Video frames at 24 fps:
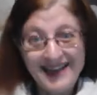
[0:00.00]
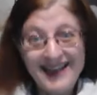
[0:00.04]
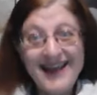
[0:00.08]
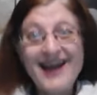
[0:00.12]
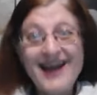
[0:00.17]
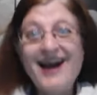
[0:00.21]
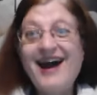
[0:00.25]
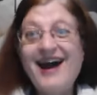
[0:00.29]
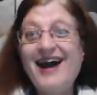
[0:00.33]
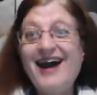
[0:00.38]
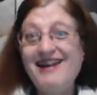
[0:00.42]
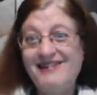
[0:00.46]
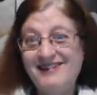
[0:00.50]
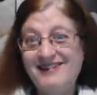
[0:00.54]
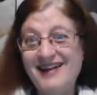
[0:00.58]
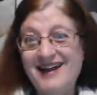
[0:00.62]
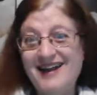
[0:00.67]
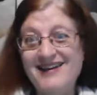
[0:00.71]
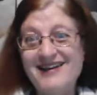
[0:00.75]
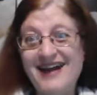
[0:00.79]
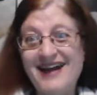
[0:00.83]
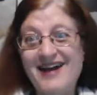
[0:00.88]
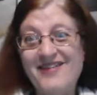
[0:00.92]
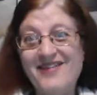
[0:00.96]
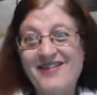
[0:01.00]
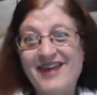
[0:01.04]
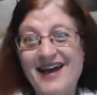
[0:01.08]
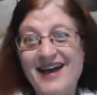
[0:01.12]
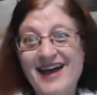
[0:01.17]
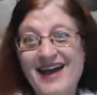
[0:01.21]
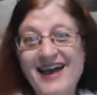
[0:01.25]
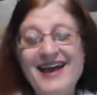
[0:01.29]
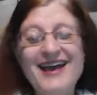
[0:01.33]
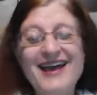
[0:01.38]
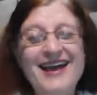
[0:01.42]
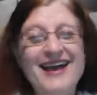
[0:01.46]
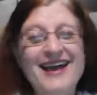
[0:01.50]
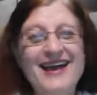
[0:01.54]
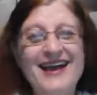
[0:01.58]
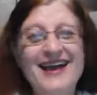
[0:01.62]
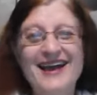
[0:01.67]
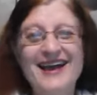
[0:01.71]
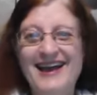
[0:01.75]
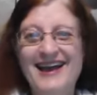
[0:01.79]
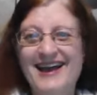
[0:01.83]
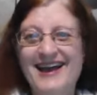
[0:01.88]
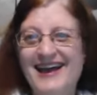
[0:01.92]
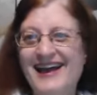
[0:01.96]
I stayed down there
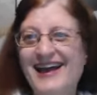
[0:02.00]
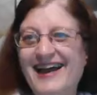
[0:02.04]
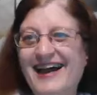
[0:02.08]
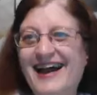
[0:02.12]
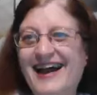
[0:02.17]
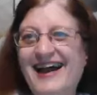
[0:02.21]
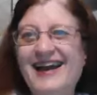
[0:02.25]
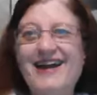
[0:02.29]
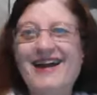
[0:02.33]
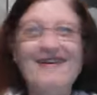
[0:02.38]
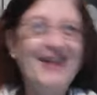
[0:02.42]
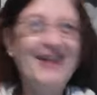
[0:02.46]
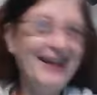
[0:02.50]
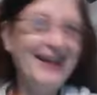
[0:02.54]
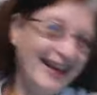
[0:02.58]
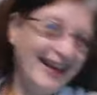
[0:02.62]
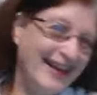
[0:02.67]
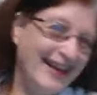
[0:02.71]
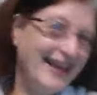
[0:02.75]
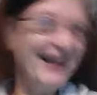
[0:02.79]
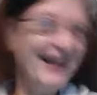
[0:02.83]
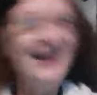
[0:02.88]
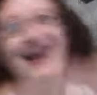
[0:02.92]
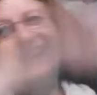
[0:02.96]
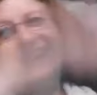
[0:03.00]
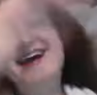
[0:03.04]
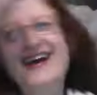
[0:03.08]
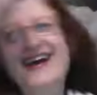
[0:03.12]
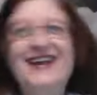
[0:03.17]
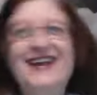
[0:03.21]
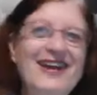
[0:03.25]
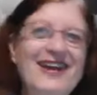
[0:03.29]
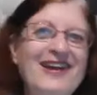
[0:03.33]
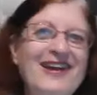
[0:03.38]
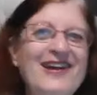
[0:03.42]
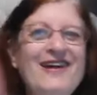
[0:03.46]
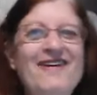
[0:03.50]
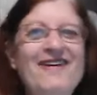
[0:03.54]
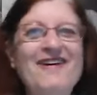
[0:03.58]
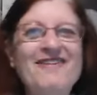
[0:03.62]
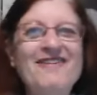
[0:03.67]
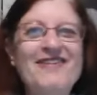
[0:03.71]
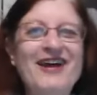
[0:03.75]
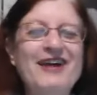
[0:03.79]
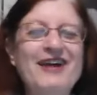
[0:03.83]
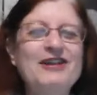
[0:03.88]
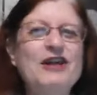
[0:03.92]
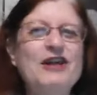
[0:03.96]
and I went, you go
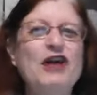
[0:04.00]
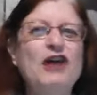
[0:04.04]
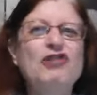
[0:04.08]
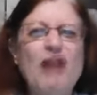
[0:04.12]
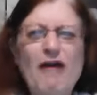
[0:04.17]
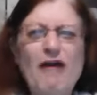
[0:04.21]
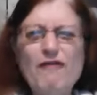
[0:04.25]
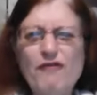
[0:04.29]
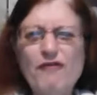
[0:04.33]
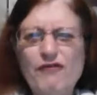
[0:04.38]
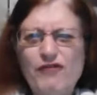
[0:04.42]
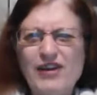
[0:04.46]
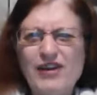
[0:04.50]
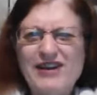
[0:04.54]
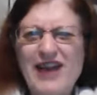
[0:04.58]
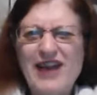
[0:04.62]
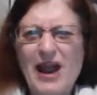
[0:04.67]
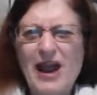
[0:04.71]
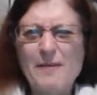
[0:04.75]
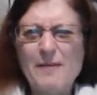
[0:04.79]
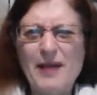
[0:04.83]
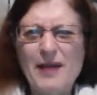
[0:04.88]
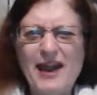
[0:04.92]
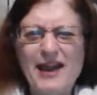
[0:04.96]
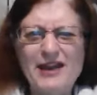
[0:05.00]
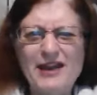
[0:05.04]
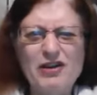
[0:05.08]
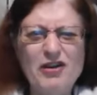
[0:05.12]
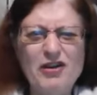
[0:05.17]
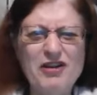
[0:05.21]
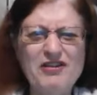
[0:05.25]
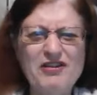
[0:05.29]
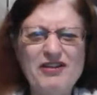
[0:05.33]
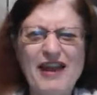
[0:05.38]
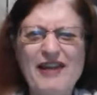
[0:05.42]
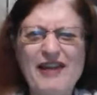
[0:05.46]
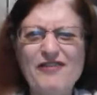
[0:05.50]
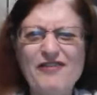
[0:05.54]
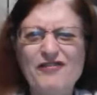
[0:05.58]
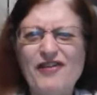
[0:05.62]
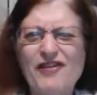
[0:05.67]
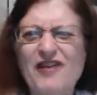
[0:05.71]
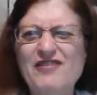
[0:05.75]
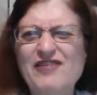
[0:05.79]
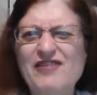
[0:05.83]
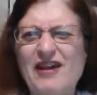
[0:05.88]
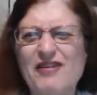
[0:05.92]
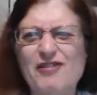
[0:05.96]
up there. Don't video me. You can take
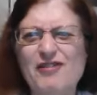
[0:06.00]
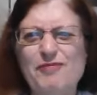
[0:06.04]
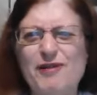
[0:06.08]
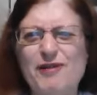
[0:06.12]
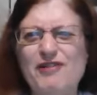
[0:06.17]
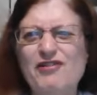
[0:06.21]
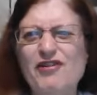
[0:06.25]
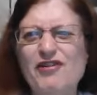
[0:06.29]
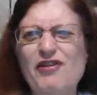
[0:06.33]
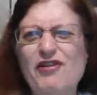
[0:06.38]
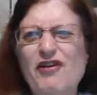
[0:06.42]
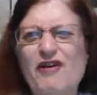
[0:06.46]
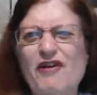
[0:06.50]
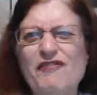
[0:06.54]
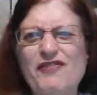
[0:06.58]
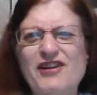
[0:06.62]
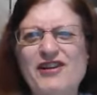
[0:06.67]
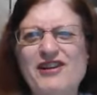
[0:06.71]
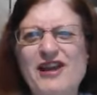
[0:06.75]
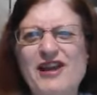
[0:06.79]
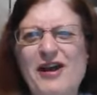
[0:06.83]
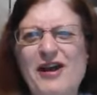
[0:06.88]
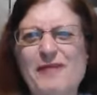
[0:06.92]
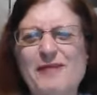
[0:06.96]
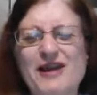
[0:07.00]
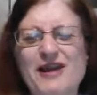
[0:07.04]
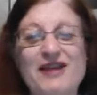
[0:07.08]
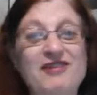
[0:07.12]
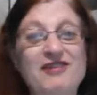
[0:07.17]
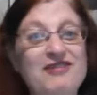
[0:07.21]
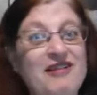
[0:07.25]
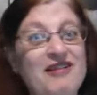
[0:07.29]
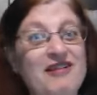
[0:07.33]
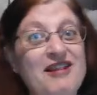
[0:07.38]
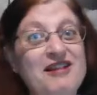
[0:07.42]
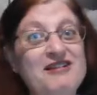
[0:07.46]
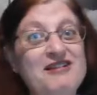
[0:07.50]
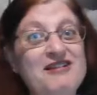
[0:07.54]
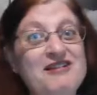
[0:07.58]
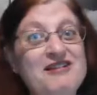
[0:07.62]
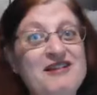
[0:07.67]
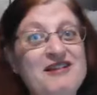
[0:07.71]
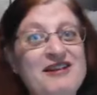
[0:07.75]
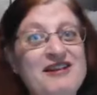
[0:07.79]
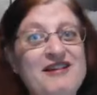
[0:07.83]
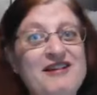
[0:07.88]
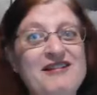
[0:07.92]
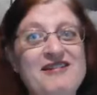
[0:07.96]
photos, but do not video me, because I think she
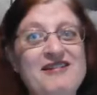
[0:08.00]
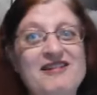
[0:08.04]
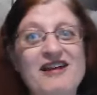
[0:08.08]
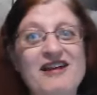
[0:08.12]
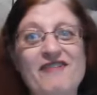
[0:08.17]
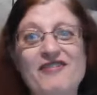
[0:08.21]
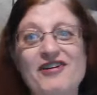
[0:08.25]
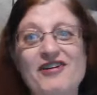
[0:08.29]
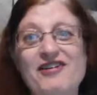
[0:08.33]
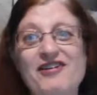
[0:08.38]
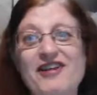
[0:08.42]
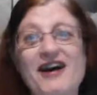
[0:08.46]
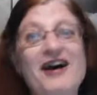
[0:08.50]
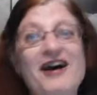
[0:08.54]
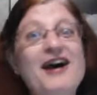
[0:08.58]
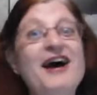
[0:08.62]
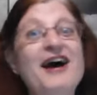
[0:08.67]
suddenly discovered that